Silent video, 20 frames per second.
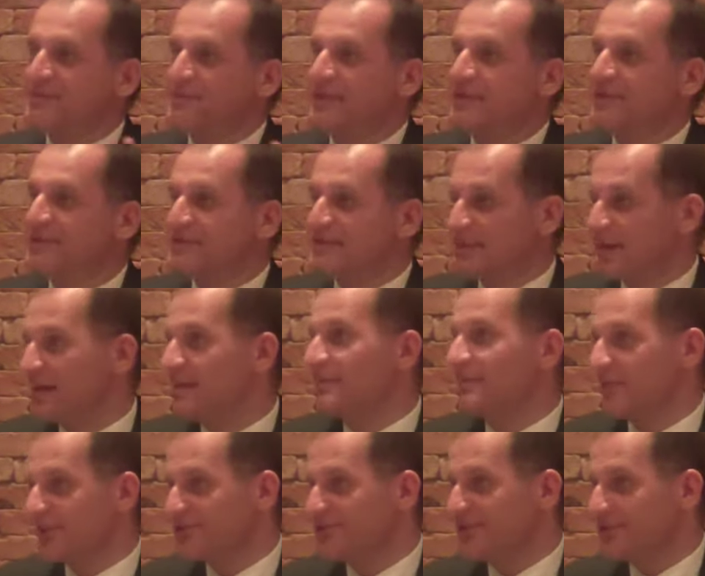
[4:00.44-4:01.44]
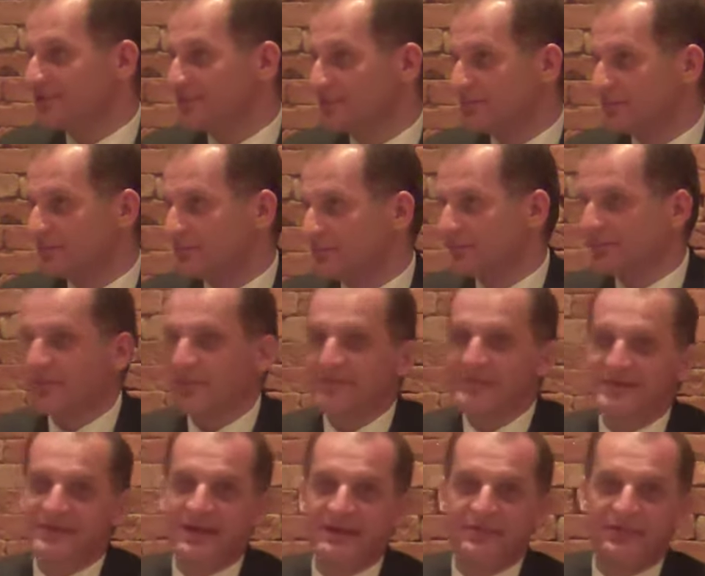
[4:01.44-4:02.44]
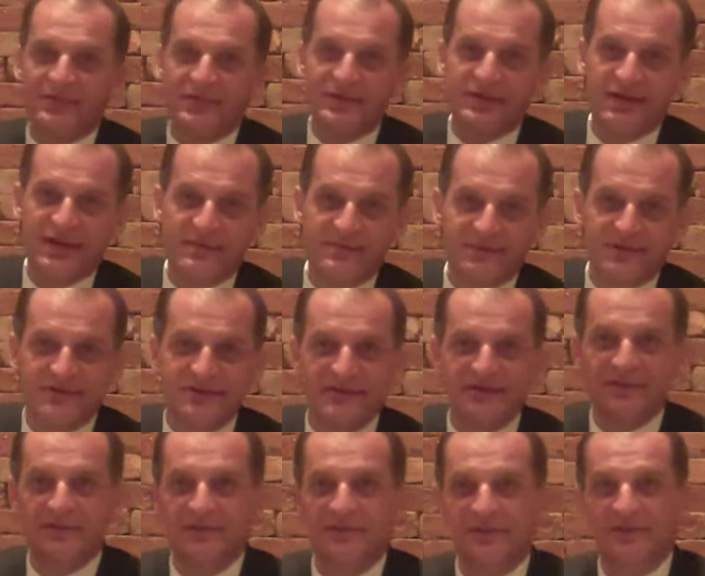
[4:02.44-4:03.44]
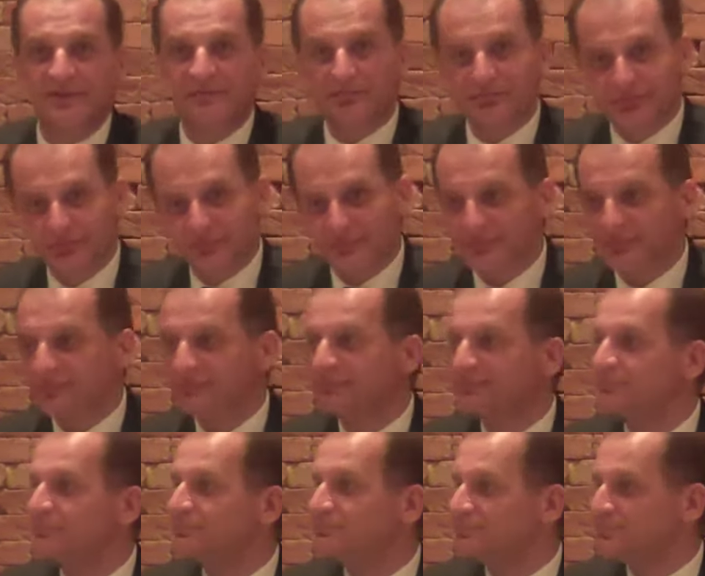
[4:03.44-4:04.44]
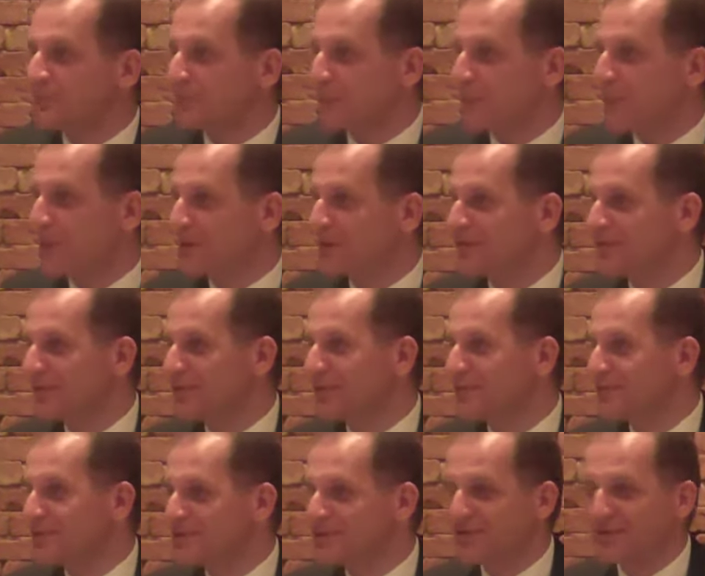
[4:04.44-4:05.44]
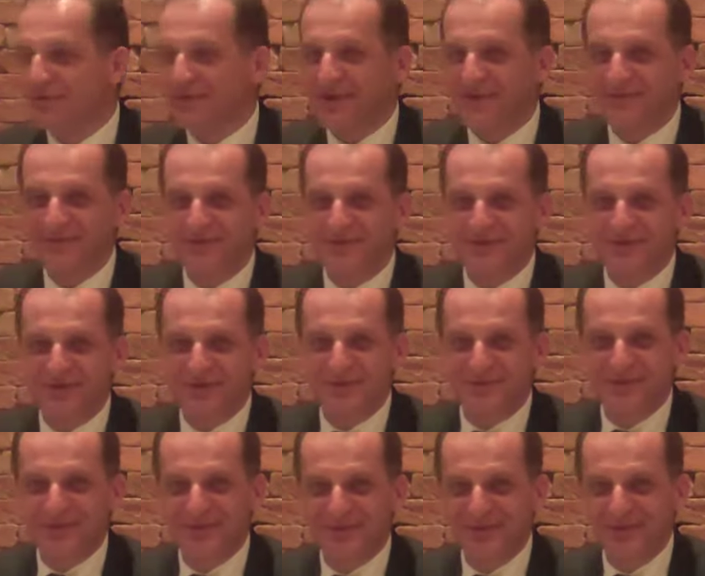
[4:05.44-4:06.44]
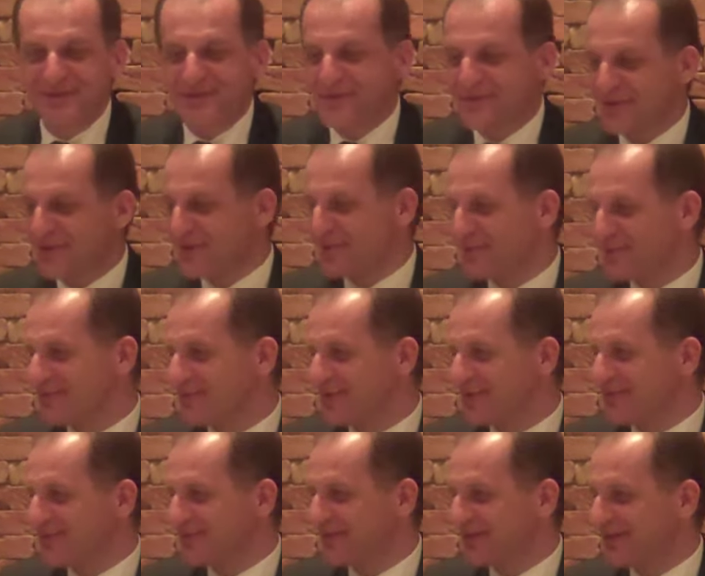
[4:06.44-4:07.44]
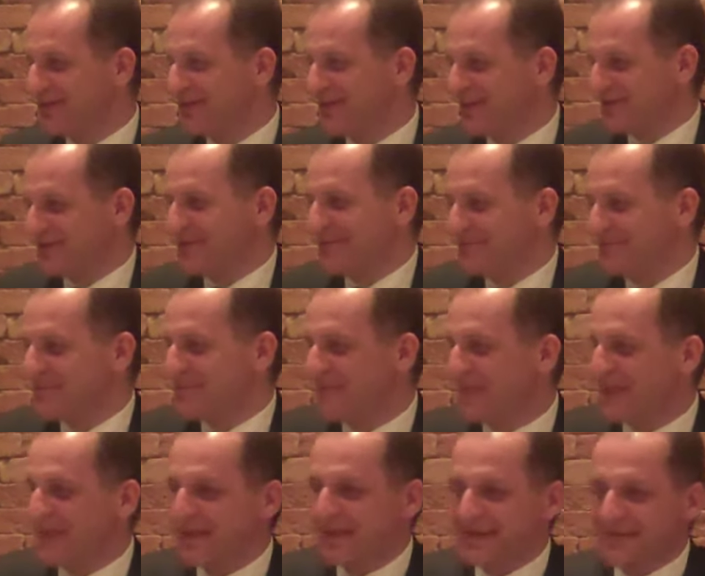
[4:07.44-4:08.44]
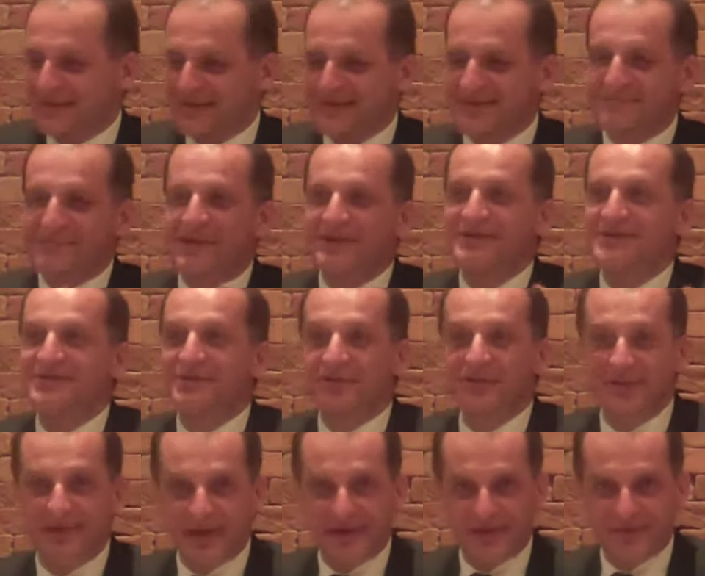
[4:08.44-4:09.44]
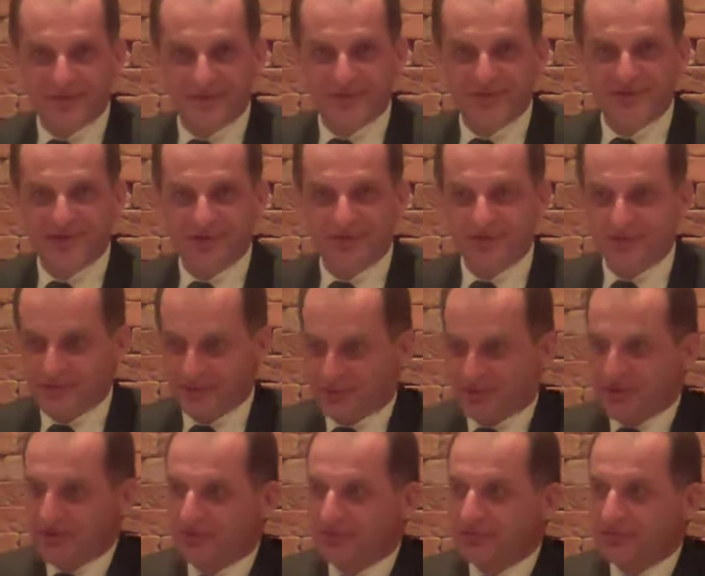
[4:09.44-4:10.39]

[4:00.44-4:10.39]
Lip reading: spent his life at Jadot from 7 a.m. until whatever he was going after dinner, we don't know. But he spent his whole life with Jadot, so he